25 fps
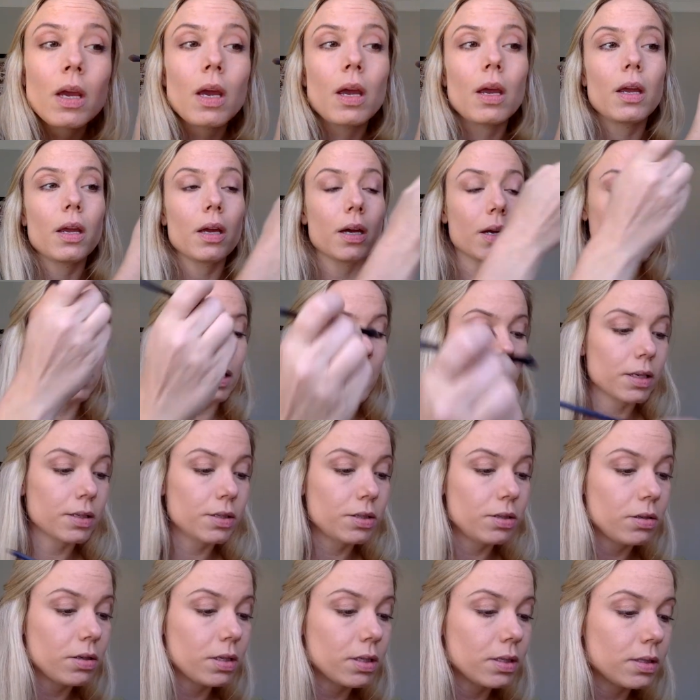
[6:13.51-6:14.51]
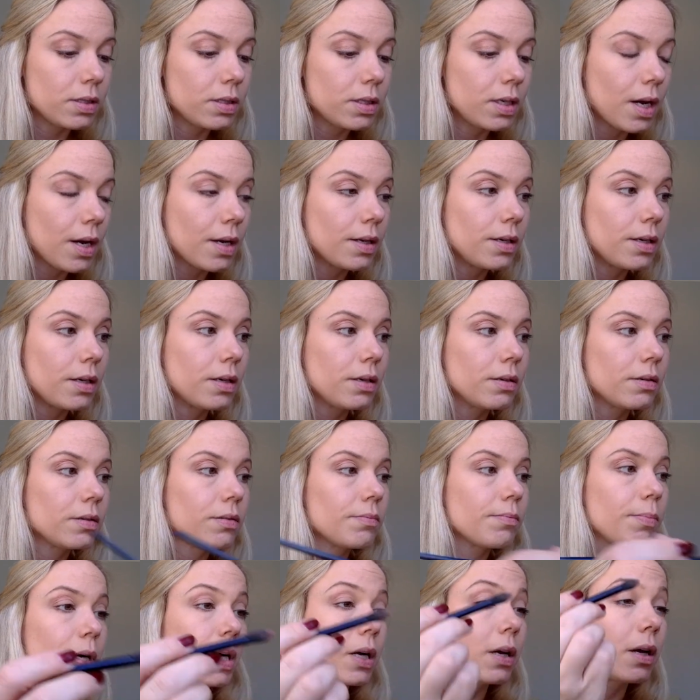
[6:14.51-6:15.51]
And as you can see, I
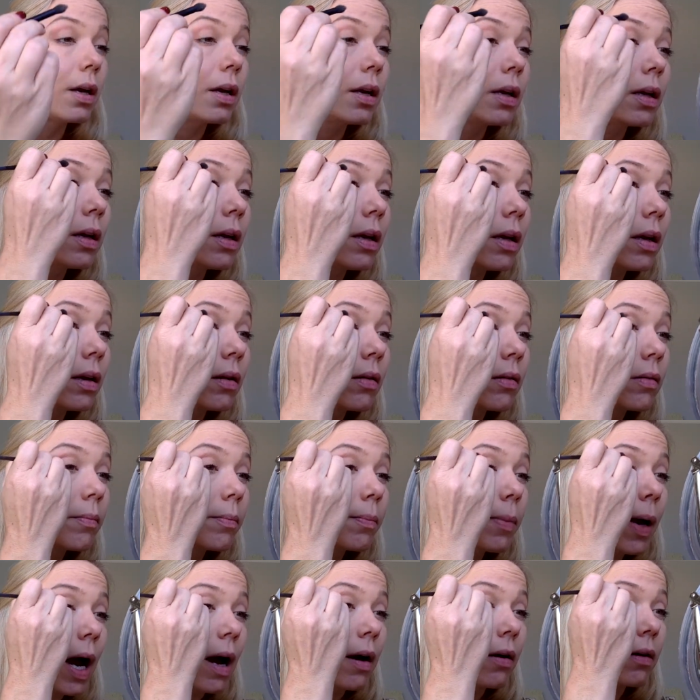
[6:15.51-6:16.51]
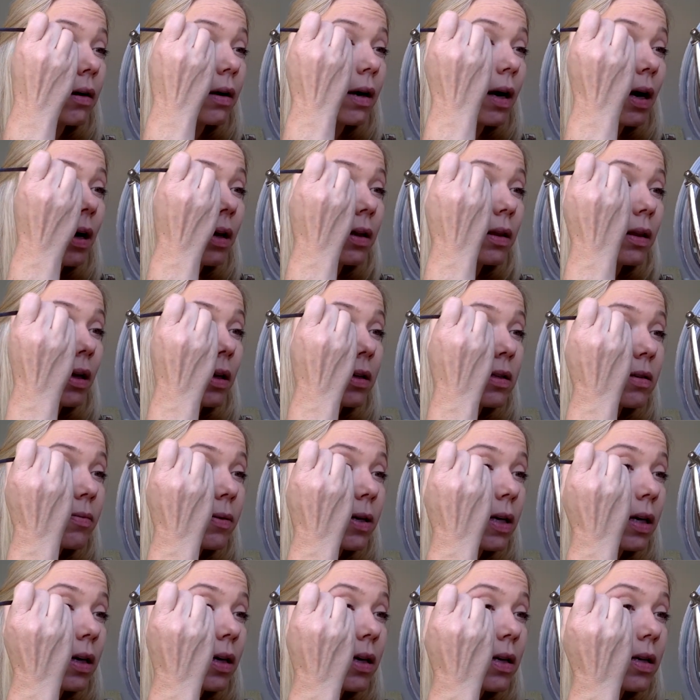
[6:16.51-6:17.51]
didn't put any powder on. That's
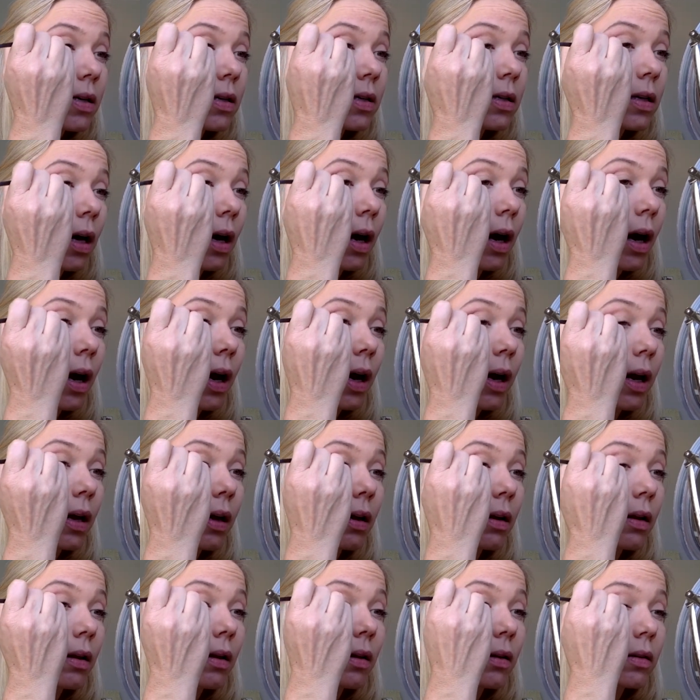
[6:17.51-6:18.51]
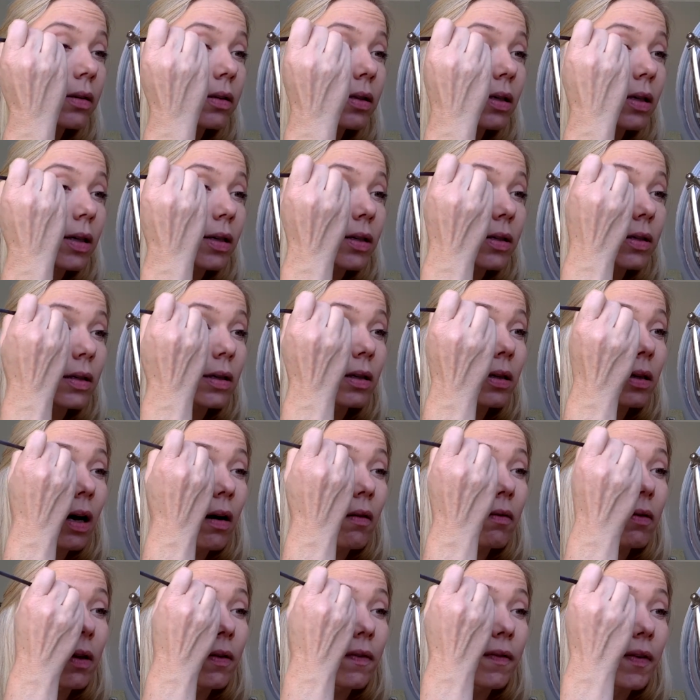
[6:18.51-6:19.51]
because I seriously
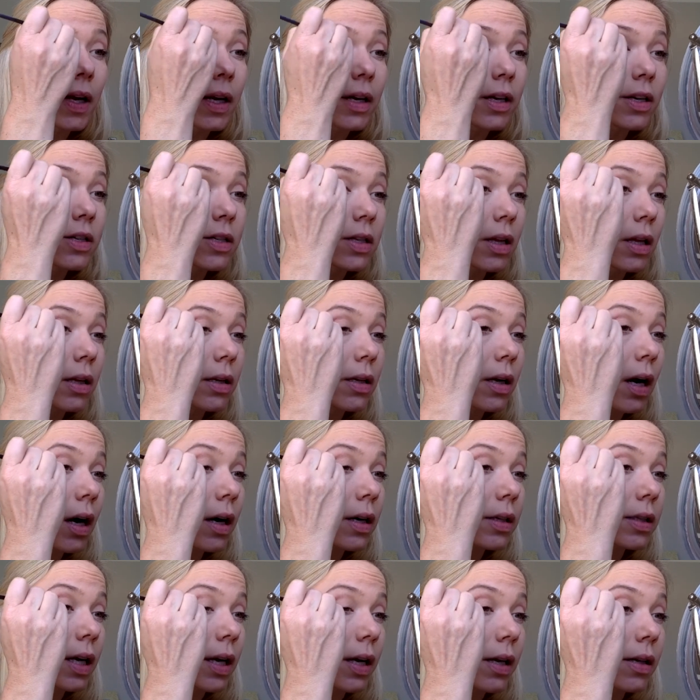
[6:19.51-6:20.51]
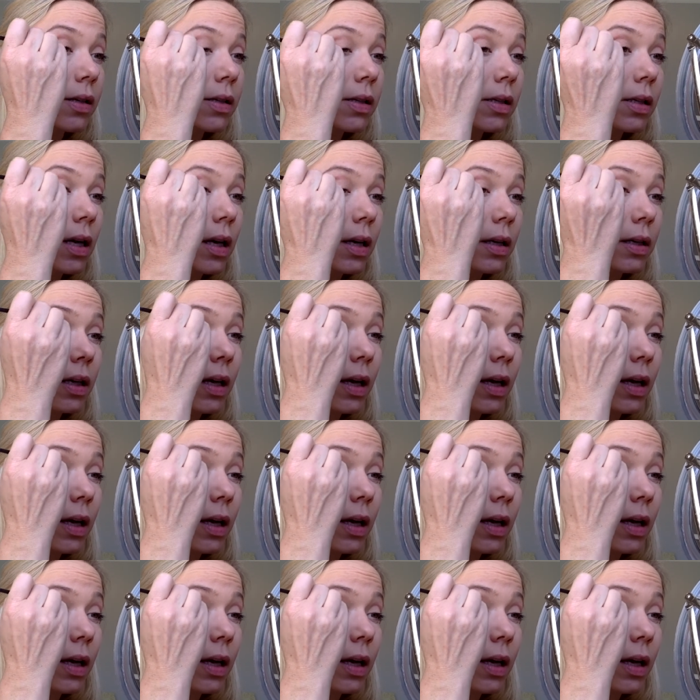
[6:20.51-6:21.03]
love the finish that our tint skin